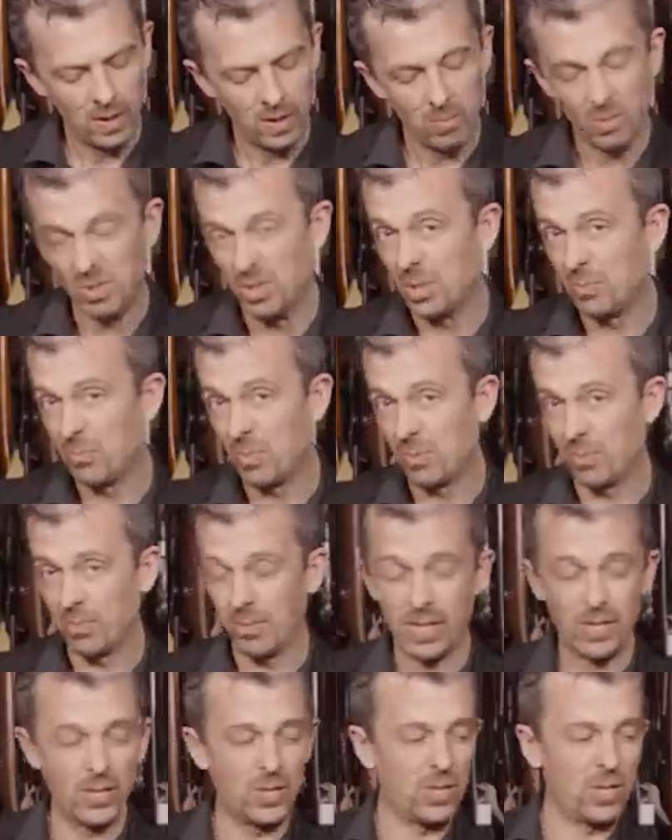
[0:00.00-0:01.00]
which is
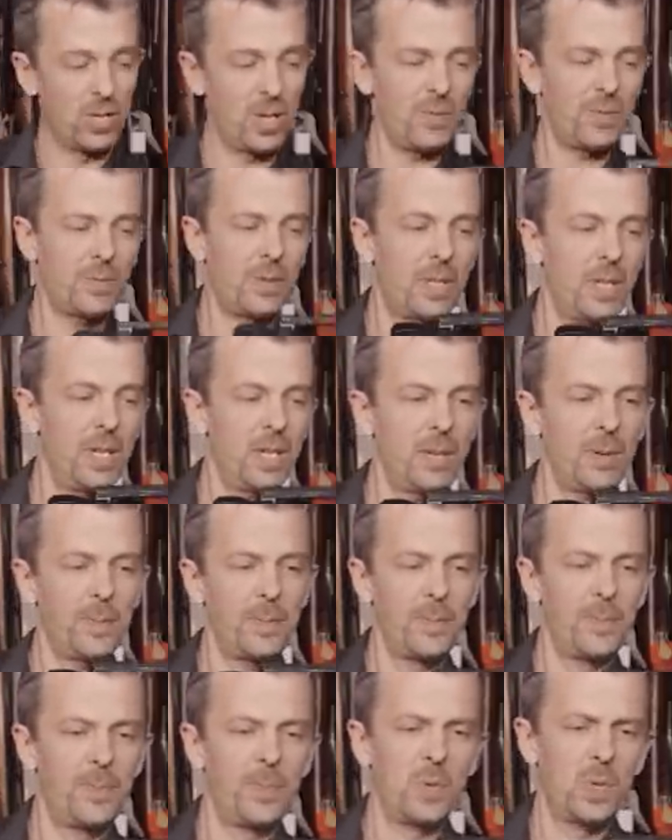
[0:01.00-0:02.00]
probably good enough, I think.
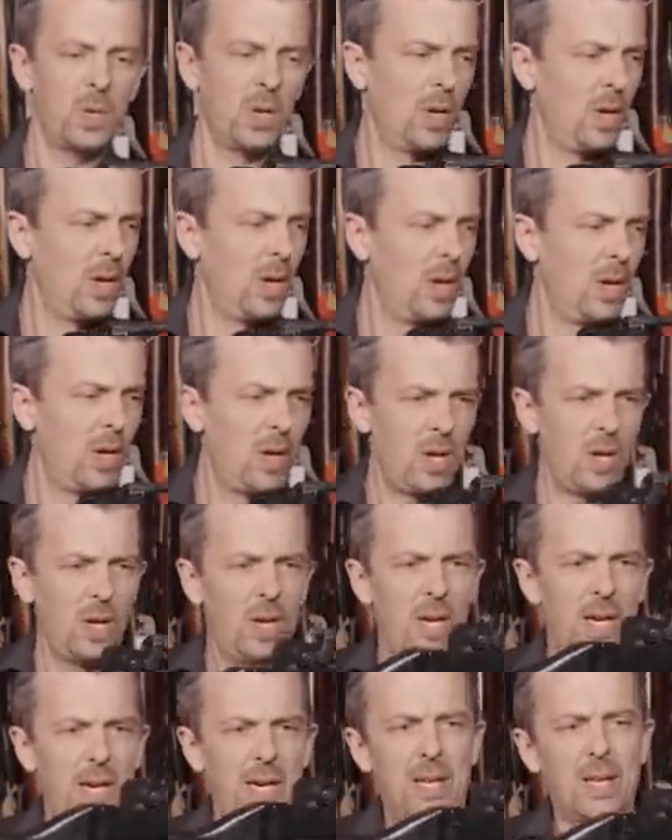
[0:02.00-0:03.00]

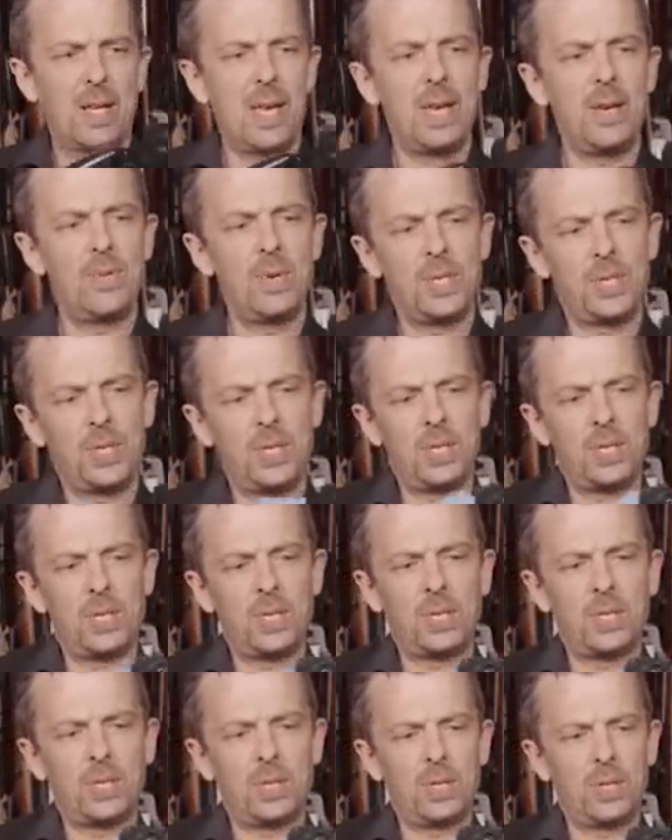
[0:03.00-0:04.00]
And here is
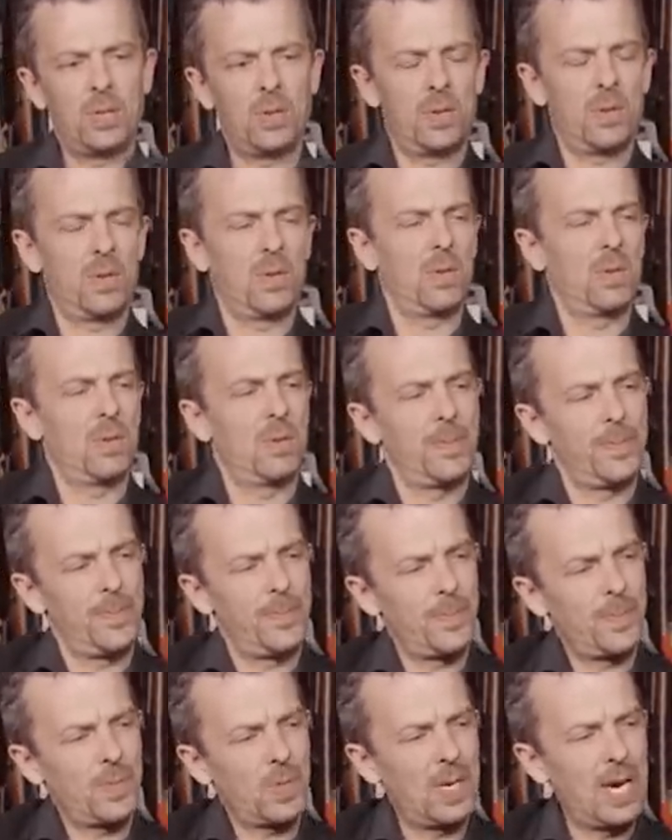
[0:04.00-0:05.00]
this
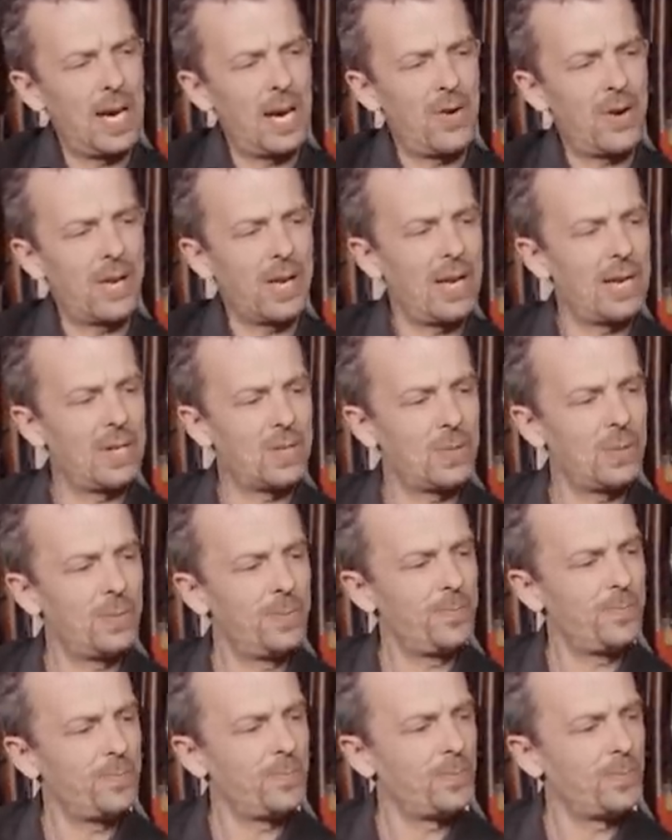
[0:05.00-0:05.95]
carrying handle.